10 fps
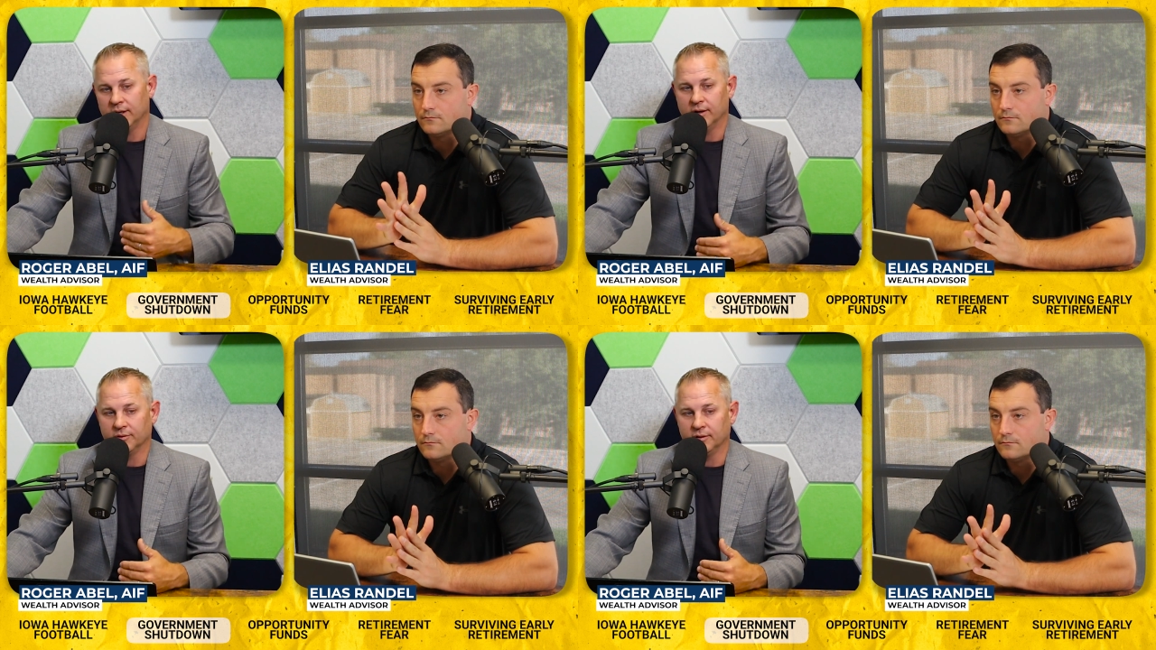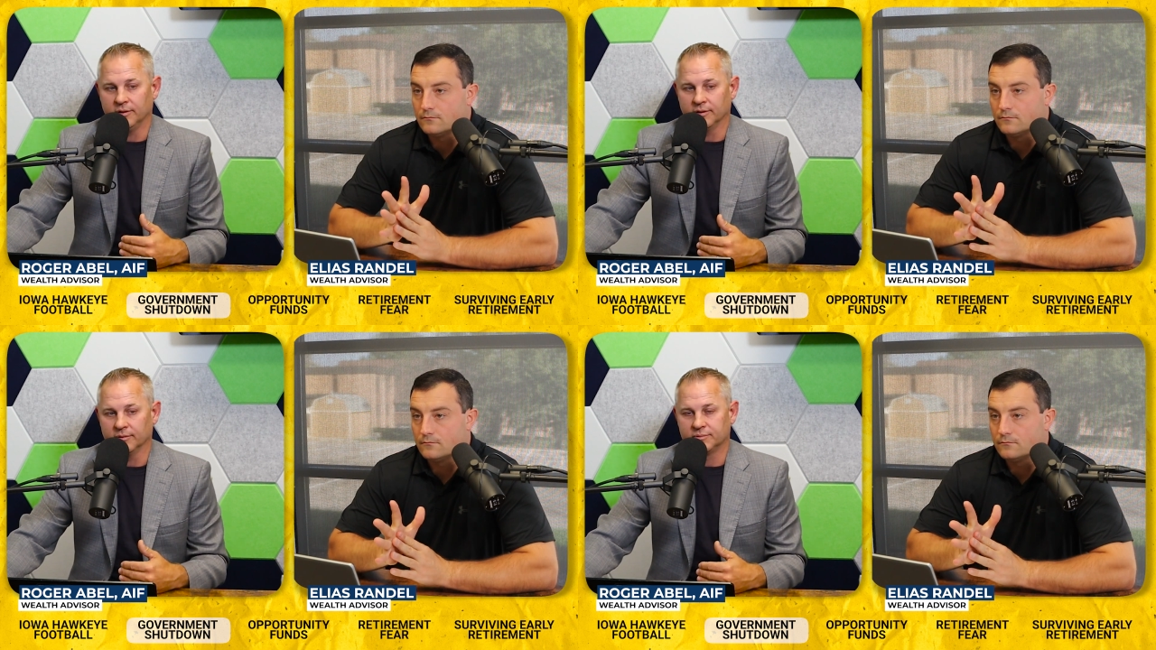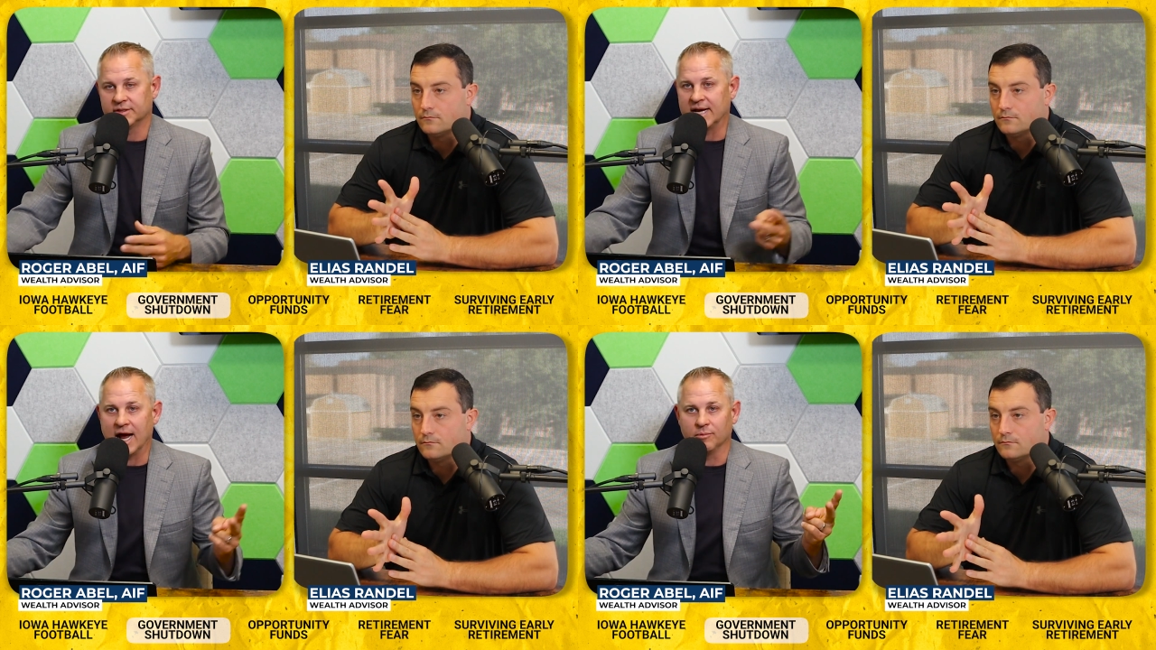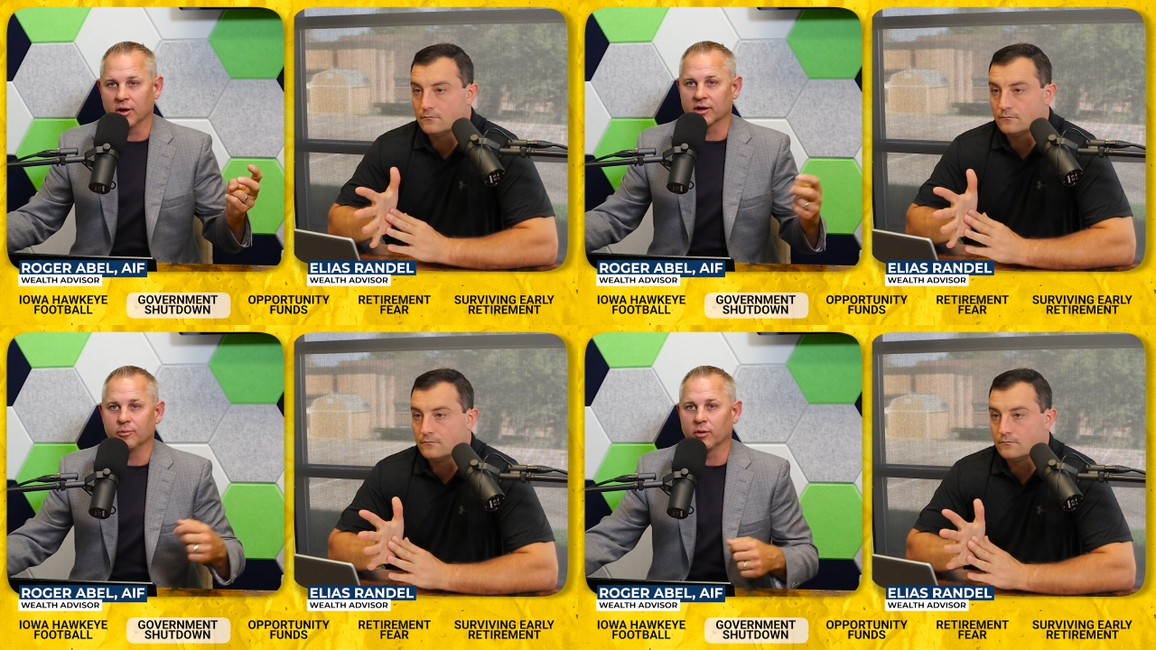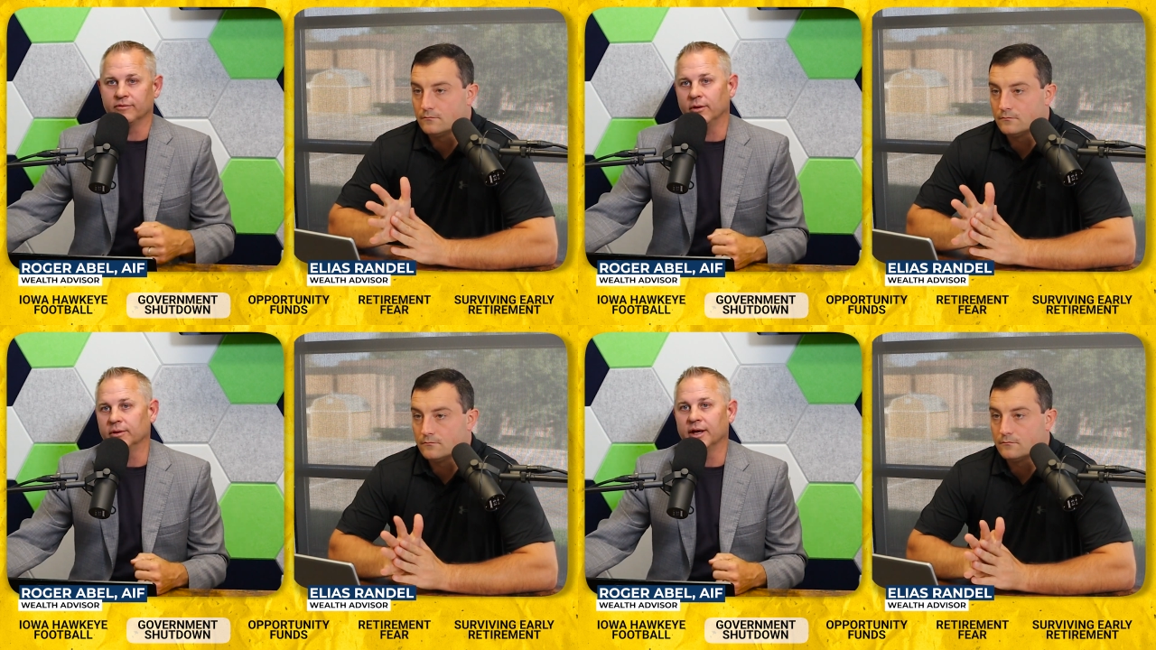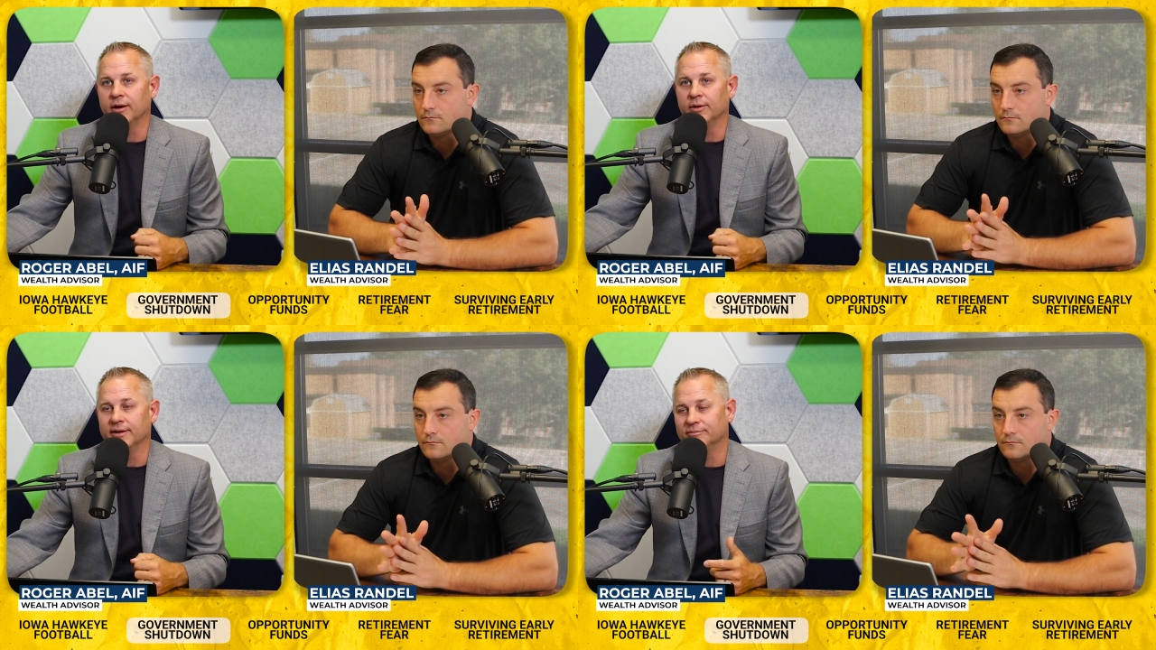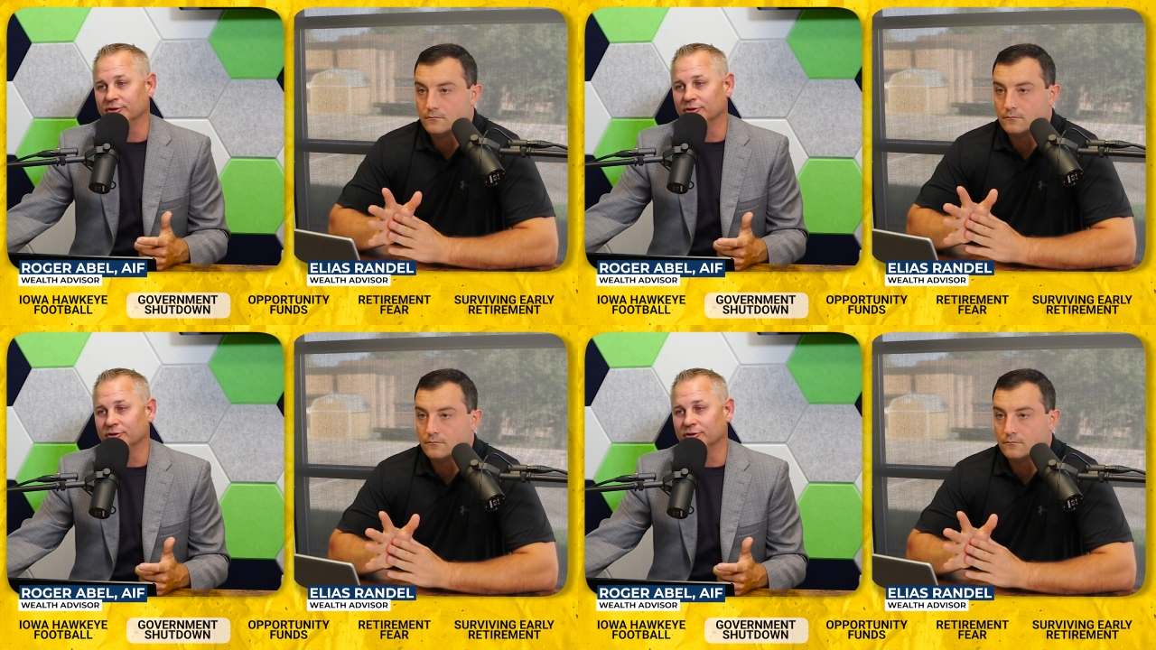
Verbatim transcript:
Speaker 1: you know your stock market portfolio and